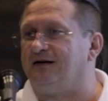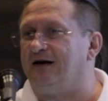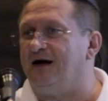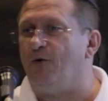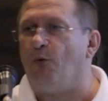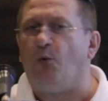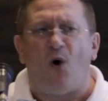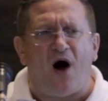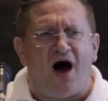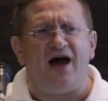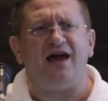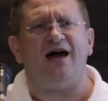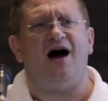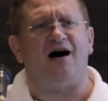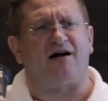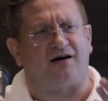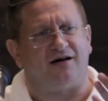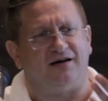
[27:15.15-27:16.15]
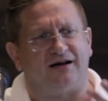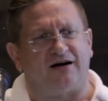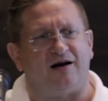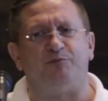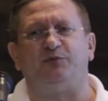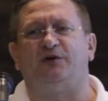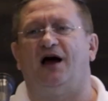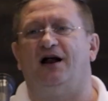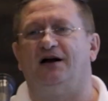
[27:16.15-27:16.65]
Yeah? Why are
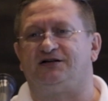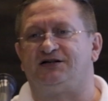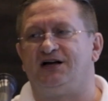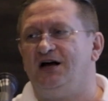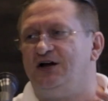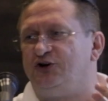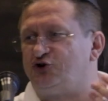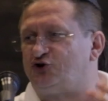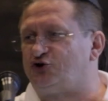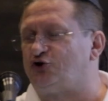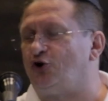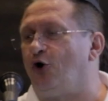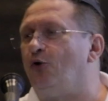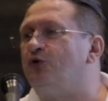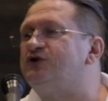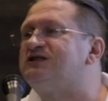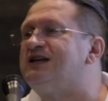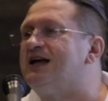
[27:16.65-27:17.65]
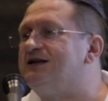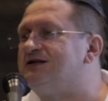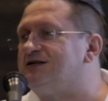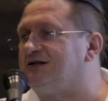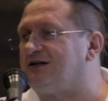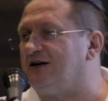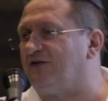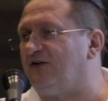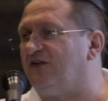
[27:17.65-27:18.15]
reptiles so
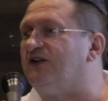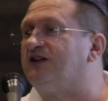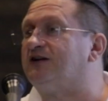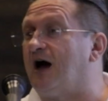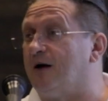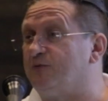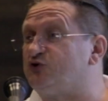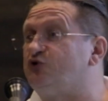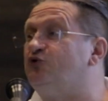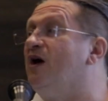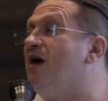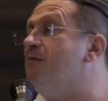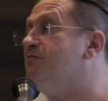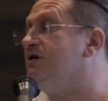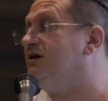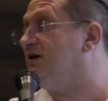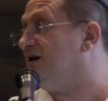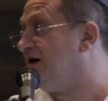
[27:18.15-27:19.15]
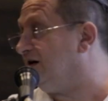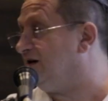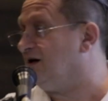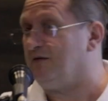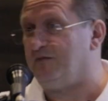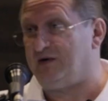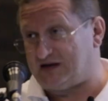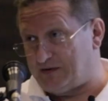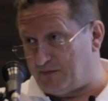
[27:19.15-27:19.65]
sensitive if it comes to MBD,
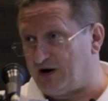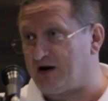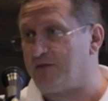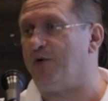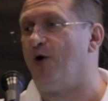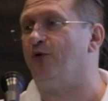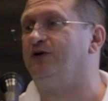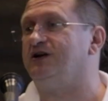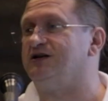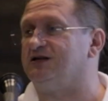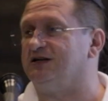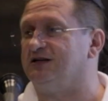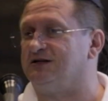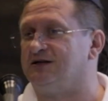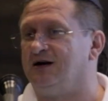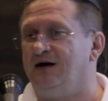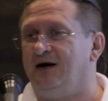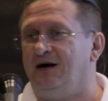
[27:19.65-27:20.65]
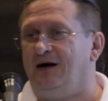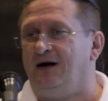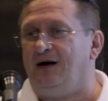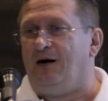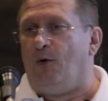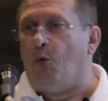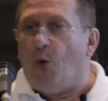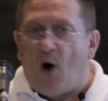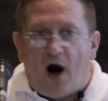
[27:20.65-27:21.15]
the metabolic bone disease?
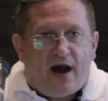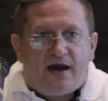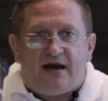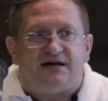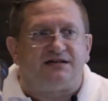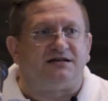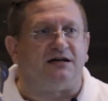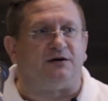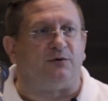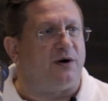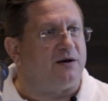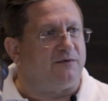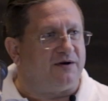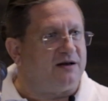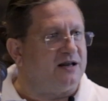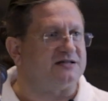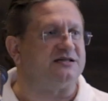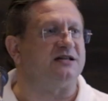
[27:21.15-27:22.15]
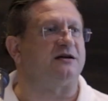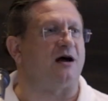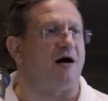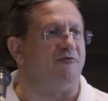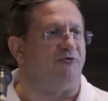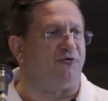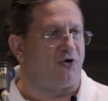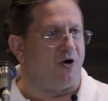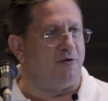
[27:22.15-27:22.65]
Why is it, where does it
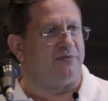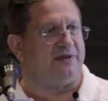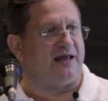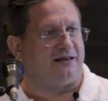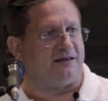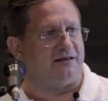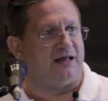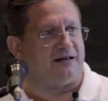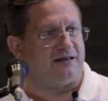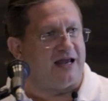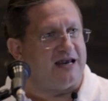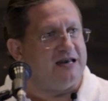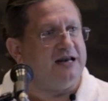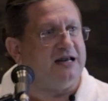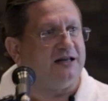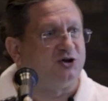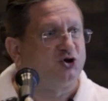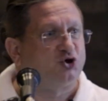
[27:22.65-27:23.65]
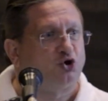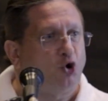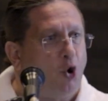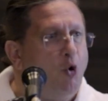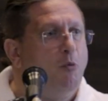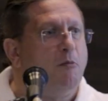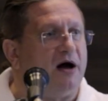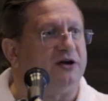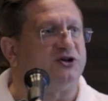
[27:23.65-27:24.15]
come from that they need
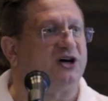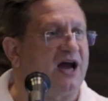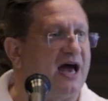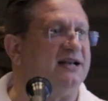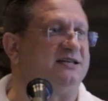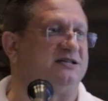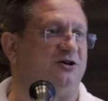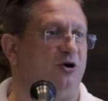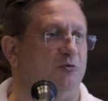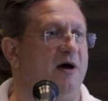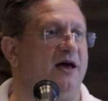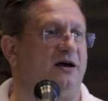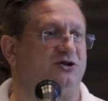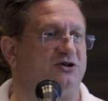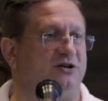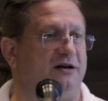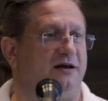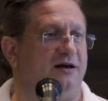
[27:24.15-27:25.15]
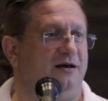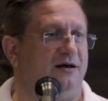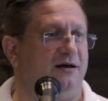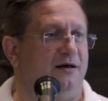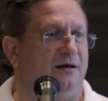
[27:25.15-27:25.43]
so much calcium actually?